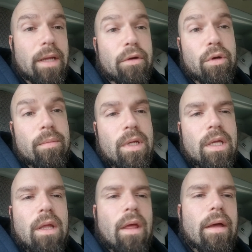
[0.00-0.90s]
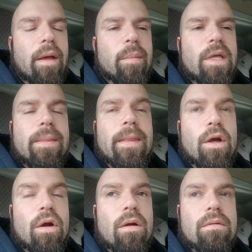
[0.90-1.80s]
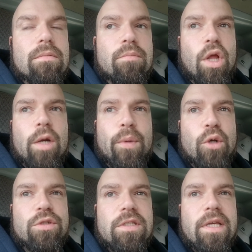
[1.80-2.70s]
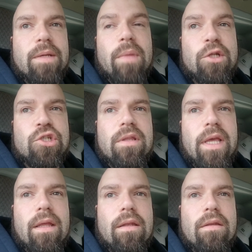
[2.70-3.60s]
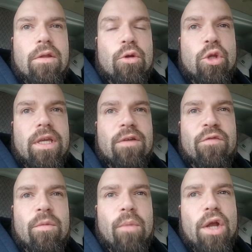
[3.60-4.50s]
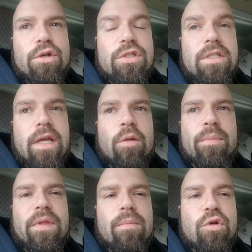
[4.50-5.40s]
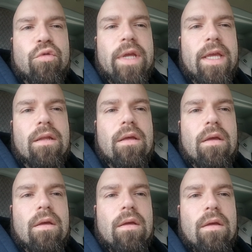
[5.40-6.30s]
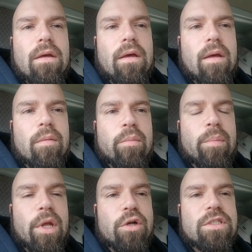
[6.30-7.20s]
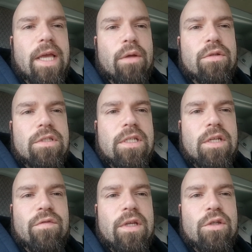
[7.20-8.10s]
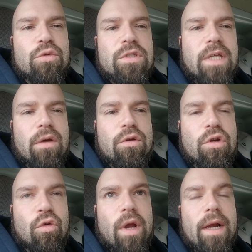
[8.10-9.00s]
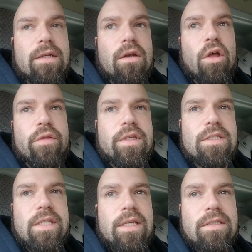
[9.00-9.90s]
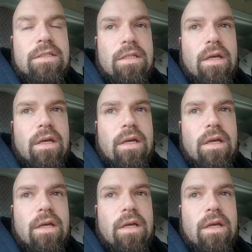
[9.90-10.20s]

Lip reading: I don't know. In their blog post, they mention that they're looking for modders to help them create better sounds, and if they do sound correct and all these things.